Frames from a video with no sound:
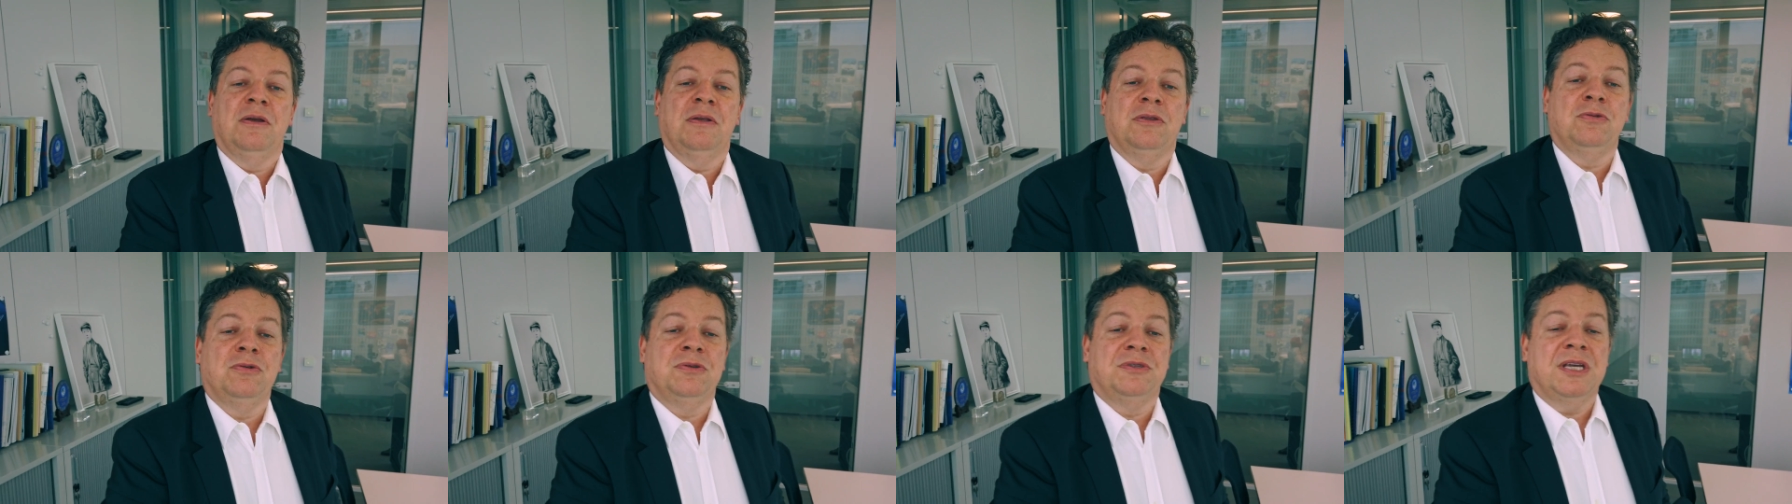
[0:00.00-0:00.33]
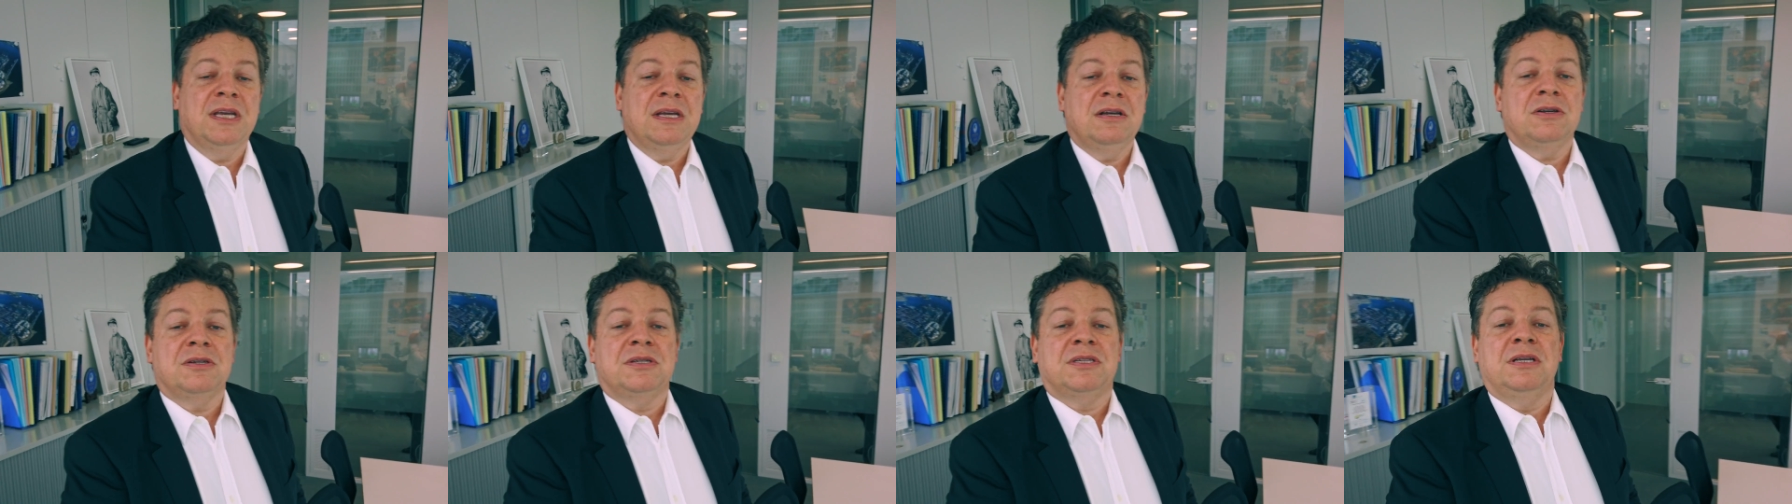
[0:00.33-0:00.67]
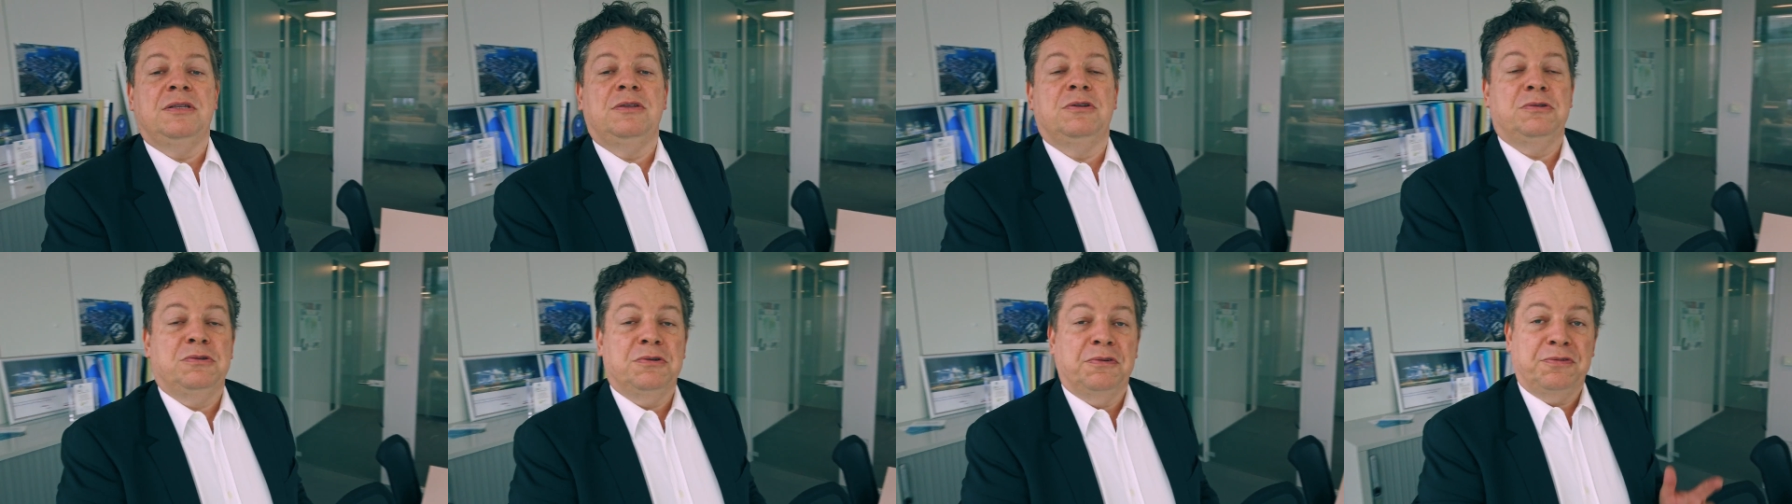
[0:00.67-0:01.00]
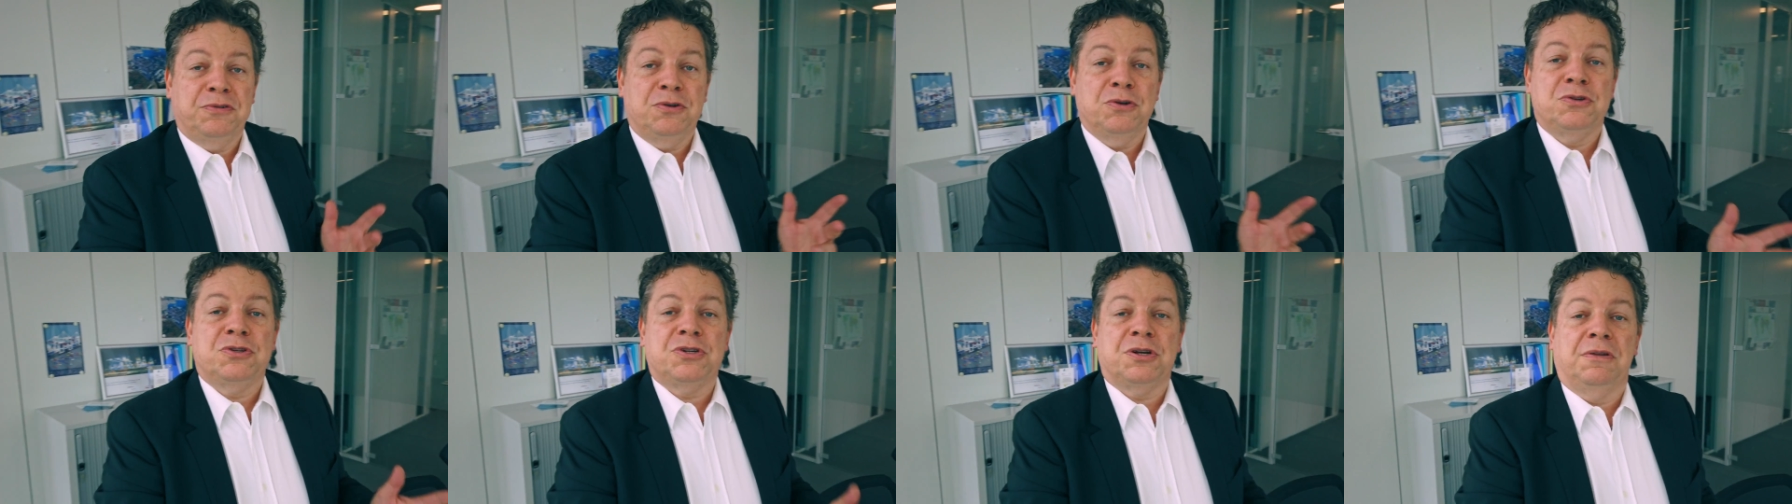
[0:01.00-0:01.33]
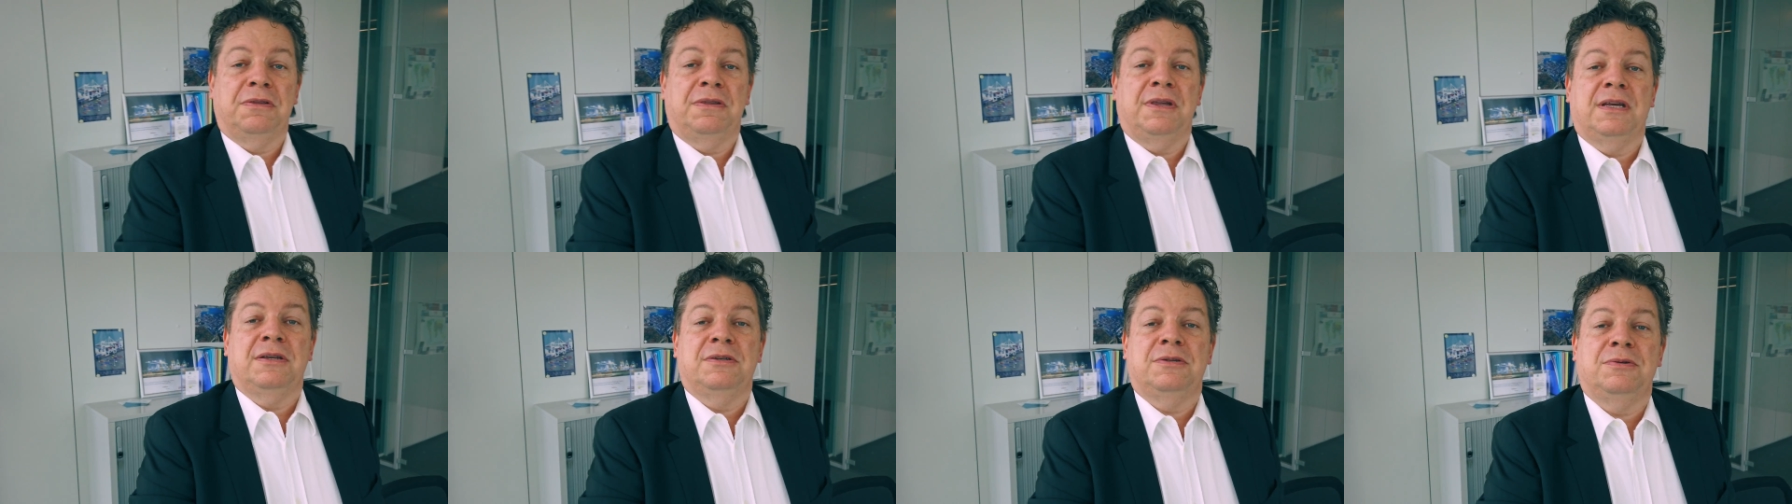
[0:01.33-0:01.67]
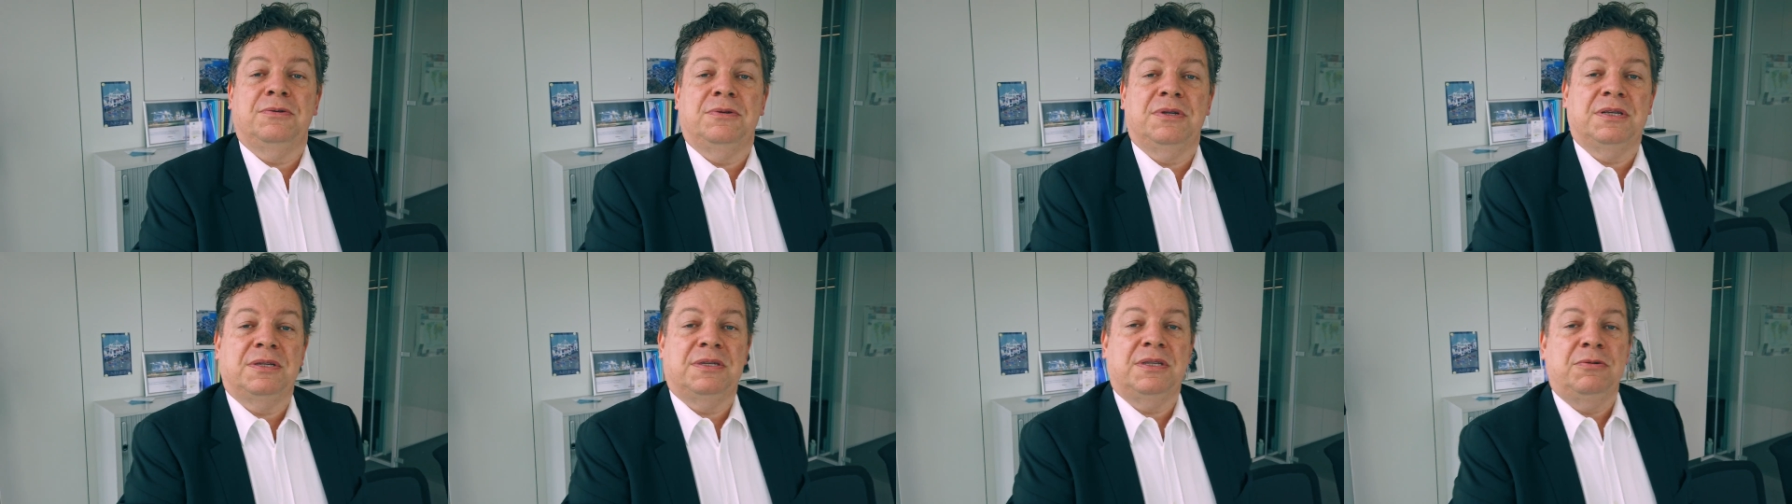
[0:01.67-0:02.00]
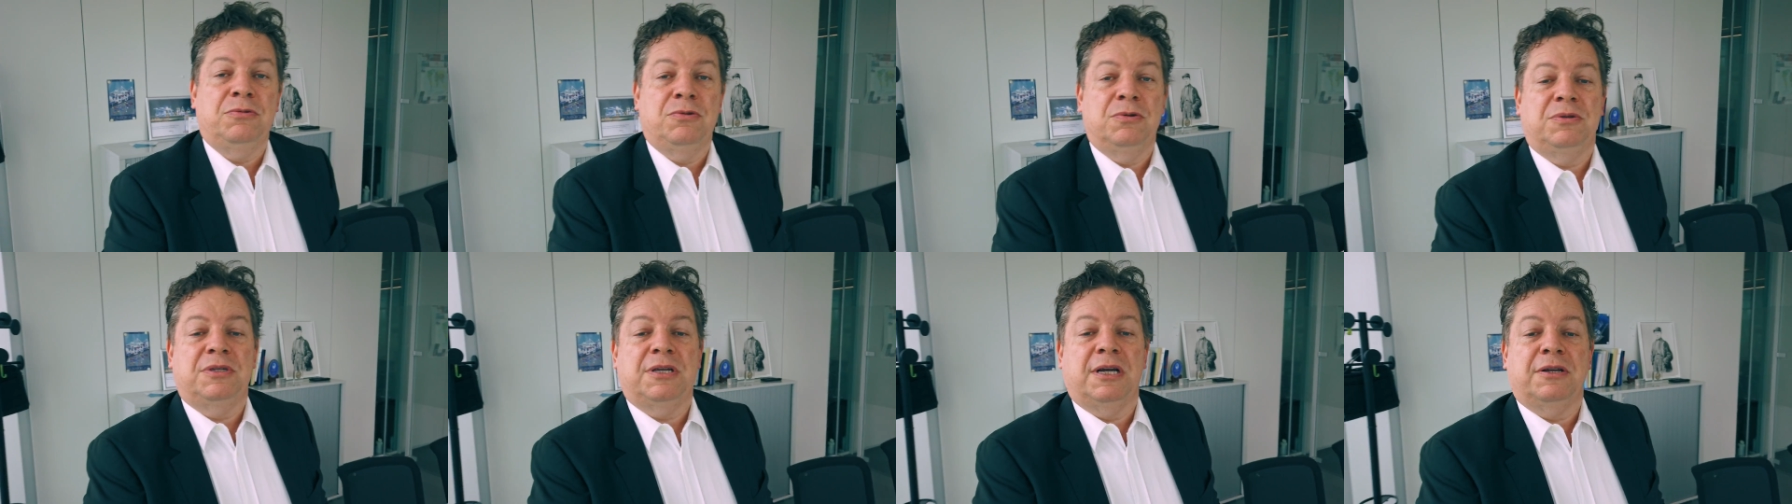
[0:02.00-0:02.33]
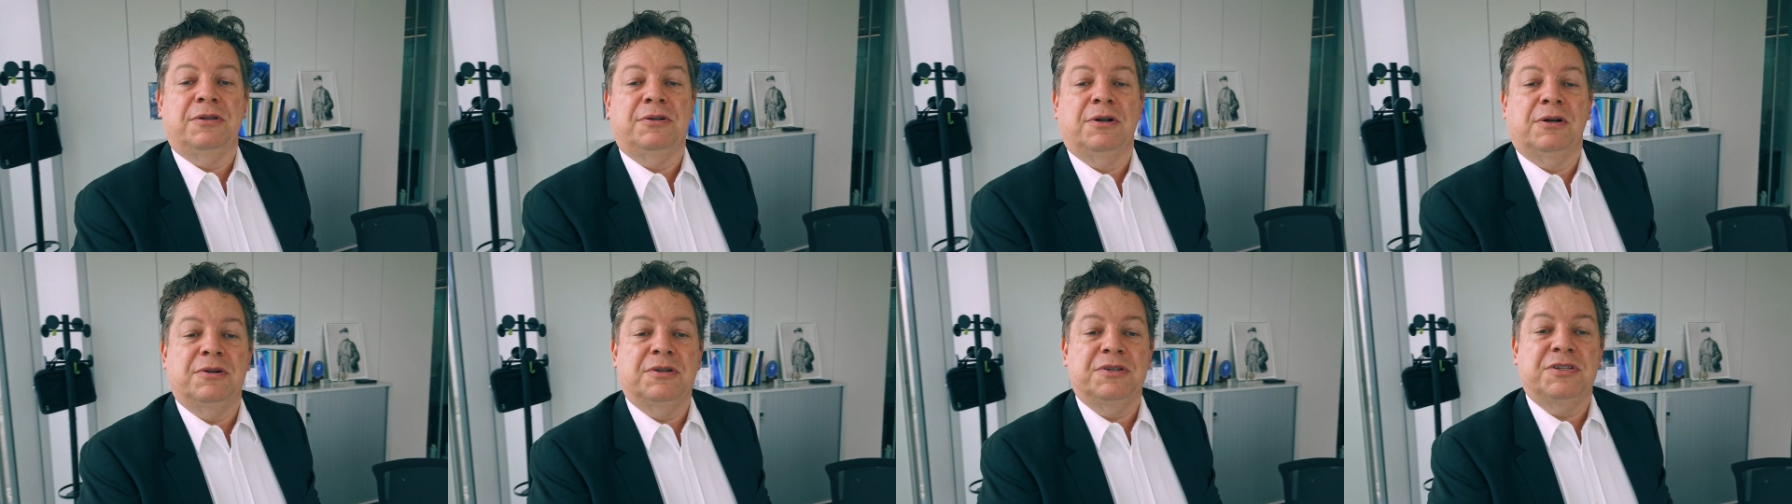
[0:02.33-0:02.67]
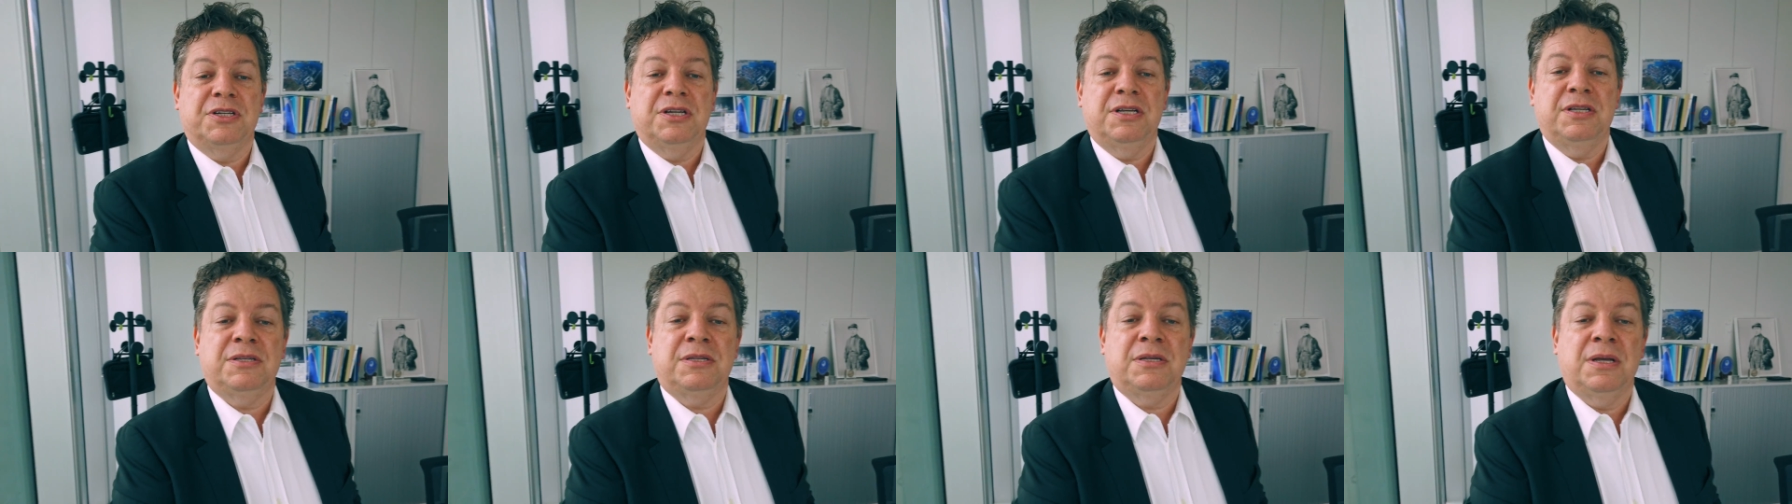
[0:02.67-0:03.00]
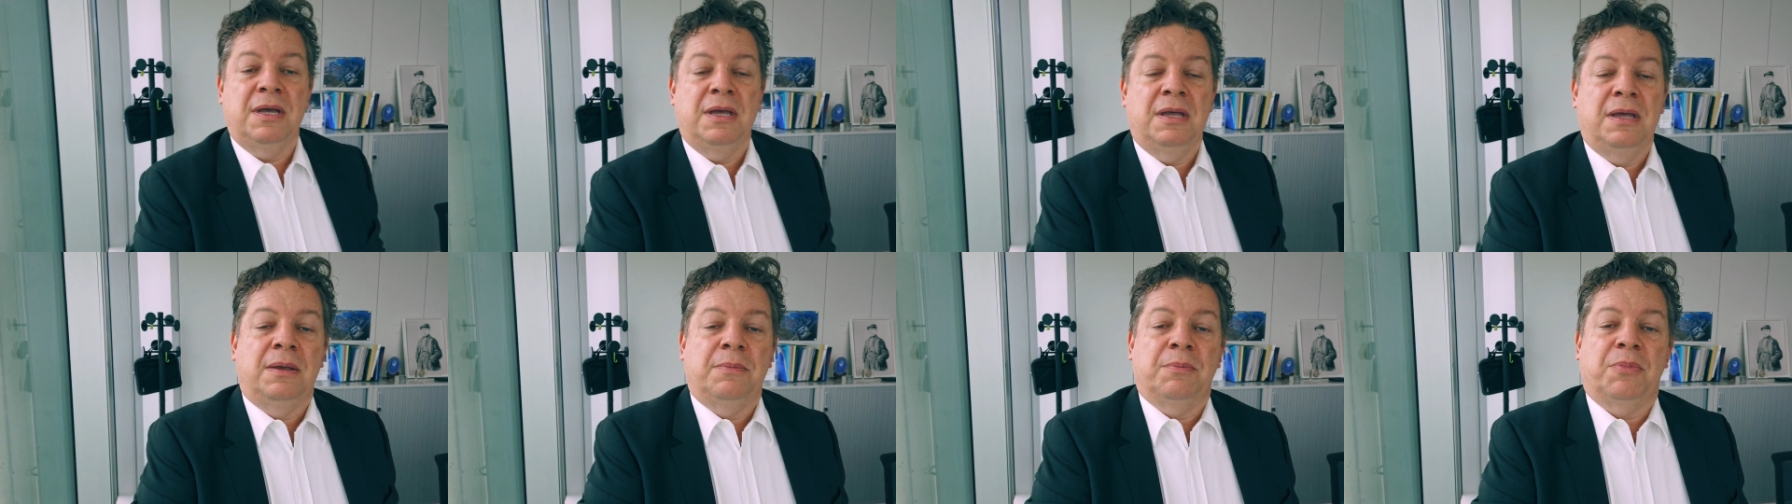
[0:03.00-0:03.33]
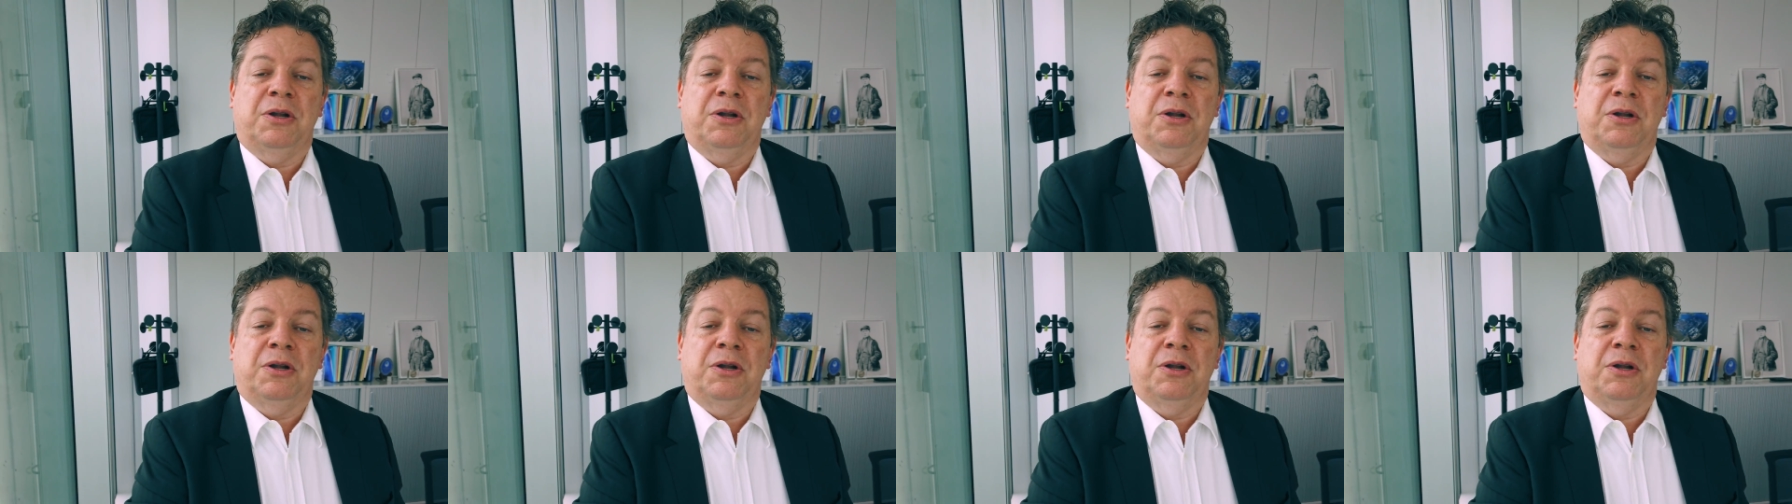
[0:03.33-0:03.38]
uh, to take us into the future thanks to these new technologies,